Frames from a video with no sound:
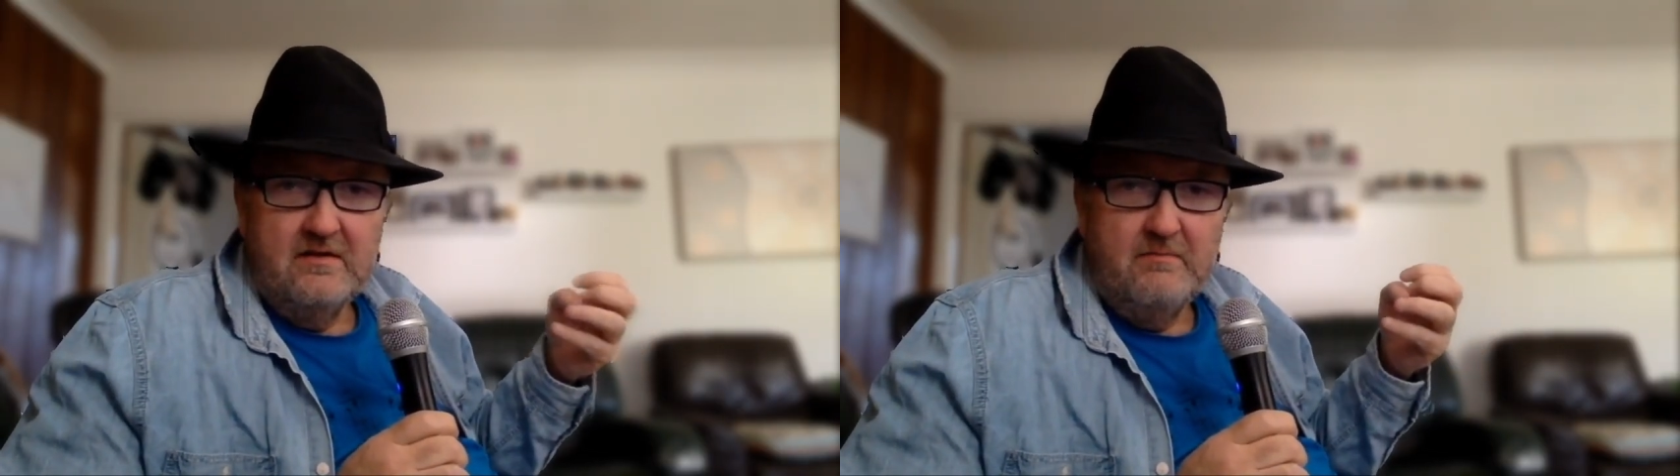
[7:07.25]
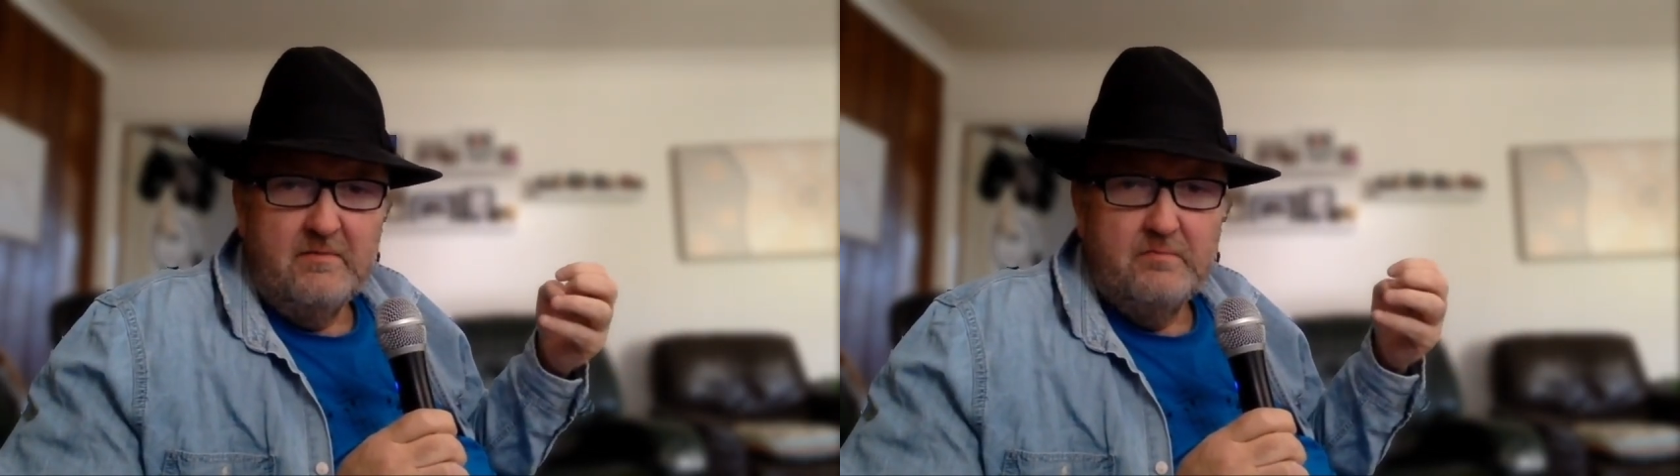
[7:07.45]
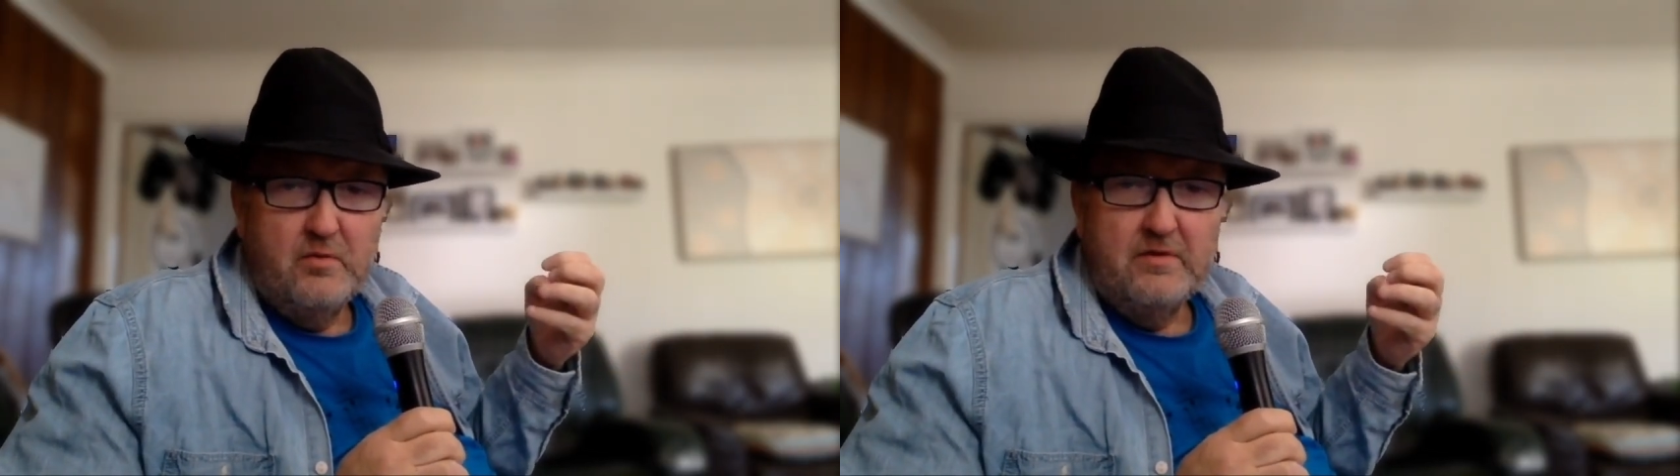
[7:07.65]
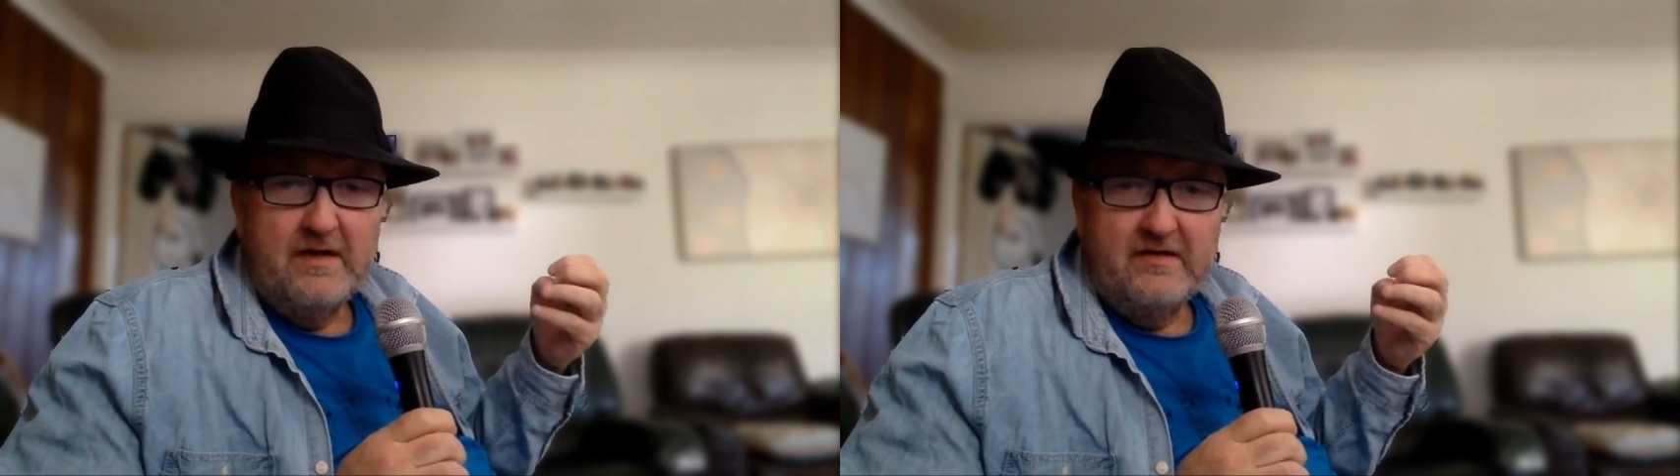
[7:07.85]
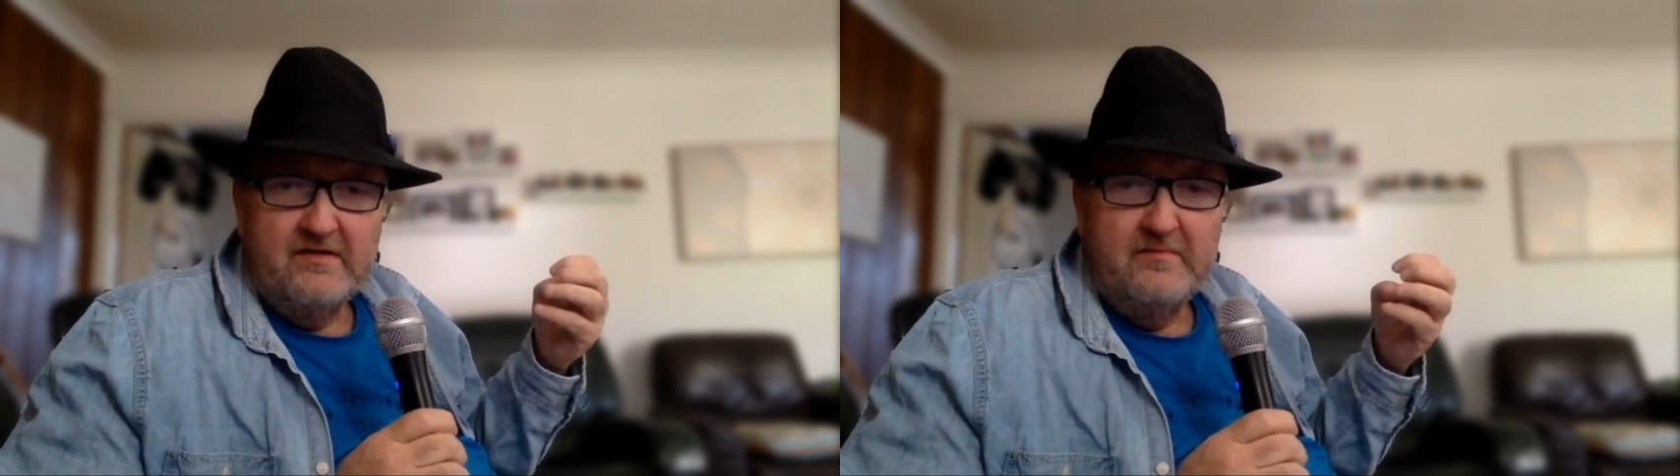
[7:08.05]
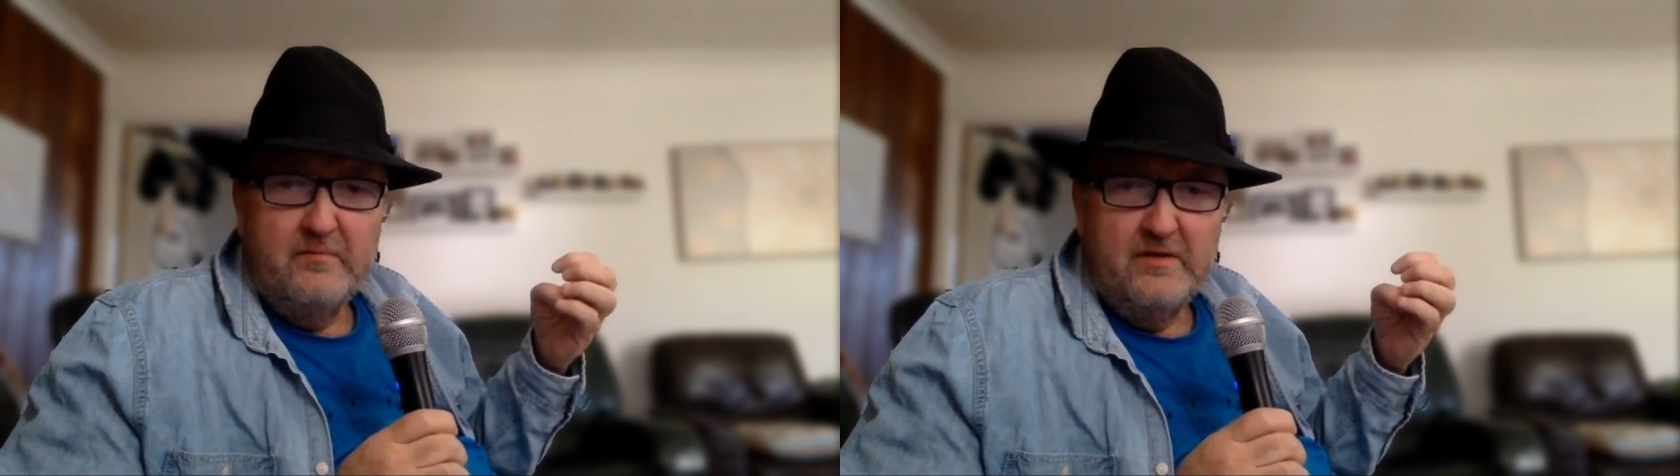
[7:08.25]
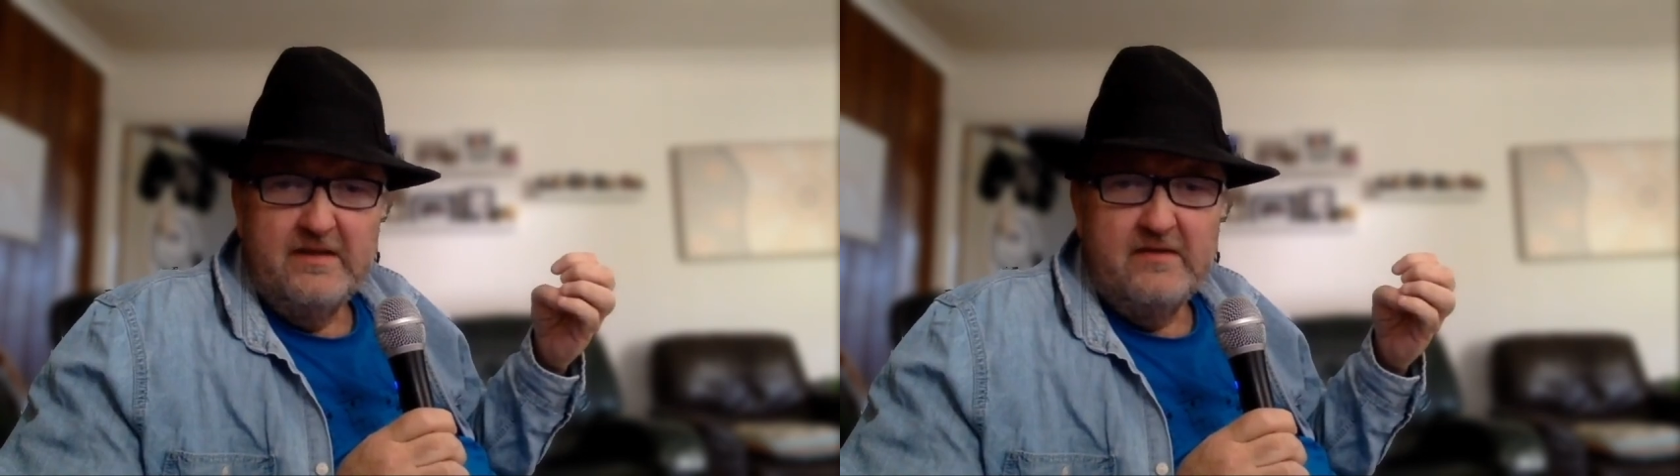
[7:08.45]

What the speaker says: but brought out some really